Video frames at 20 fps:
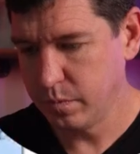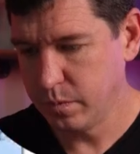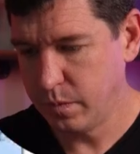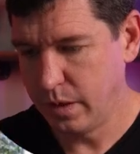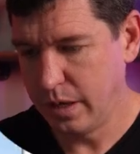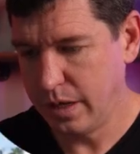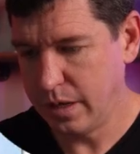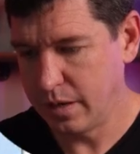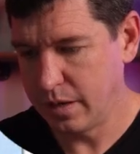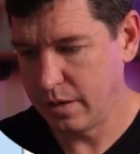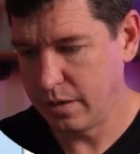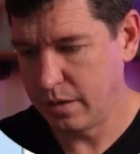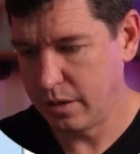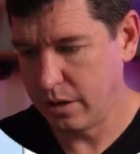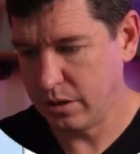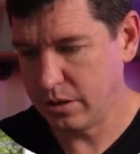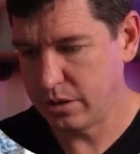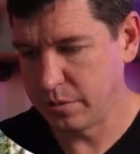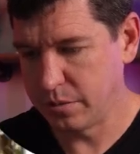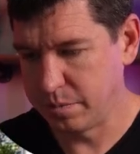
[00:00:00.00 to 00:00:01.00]
Yeah,
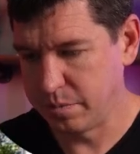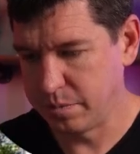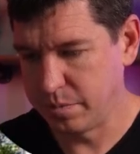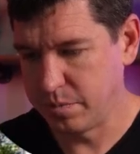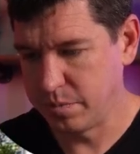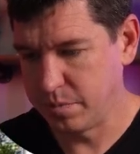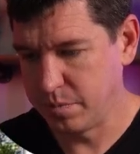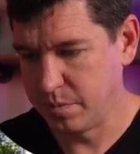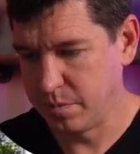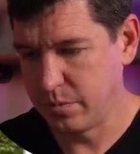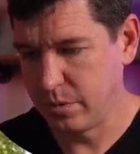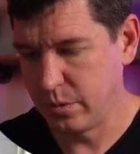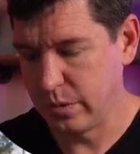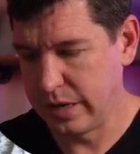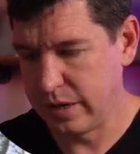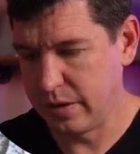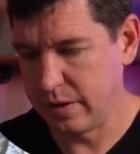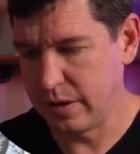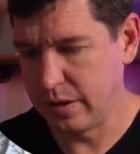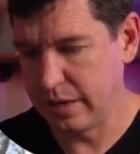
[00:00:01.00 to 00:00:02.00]
awesome.
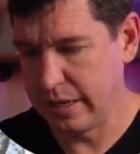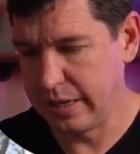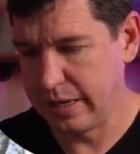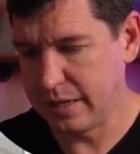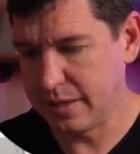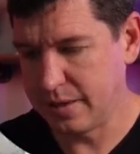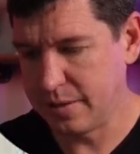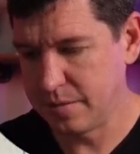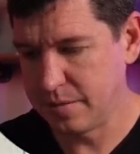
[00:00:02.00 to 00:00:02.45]
Right on the lake.